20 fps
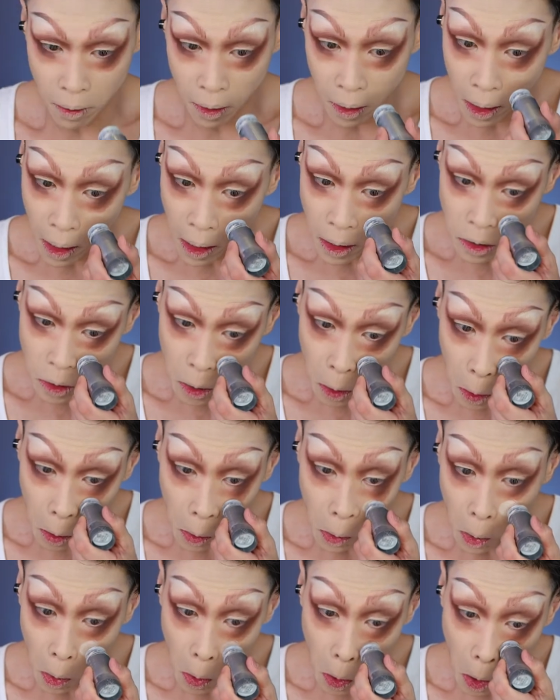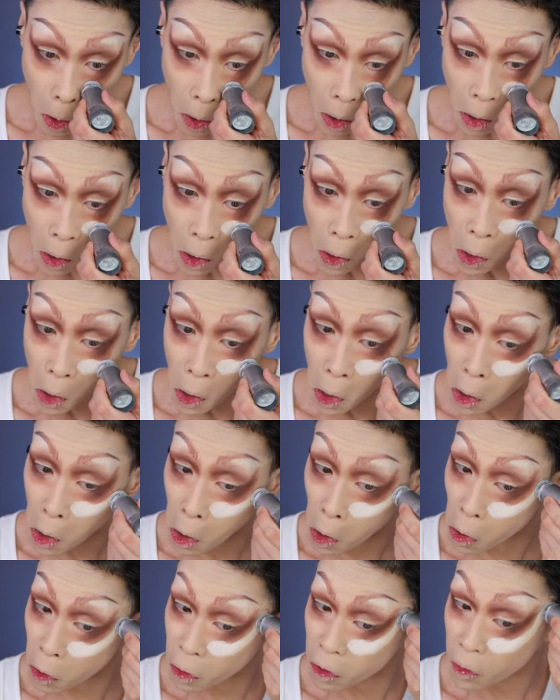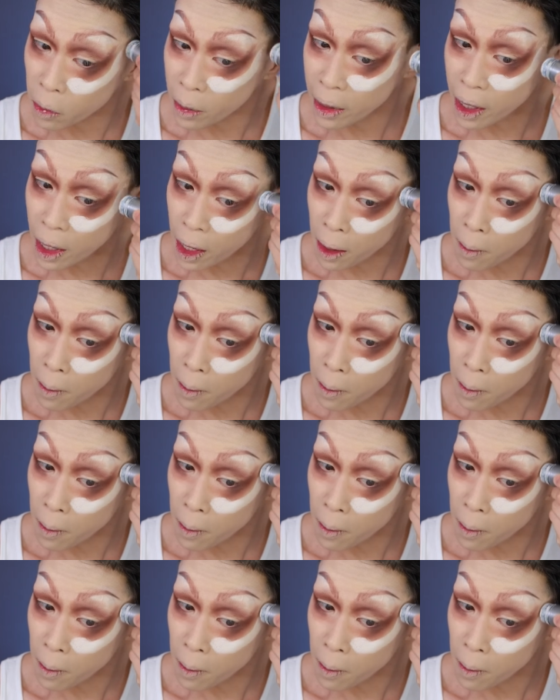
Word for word: Okay, so we have all this shadow, right? Oh, and we have all this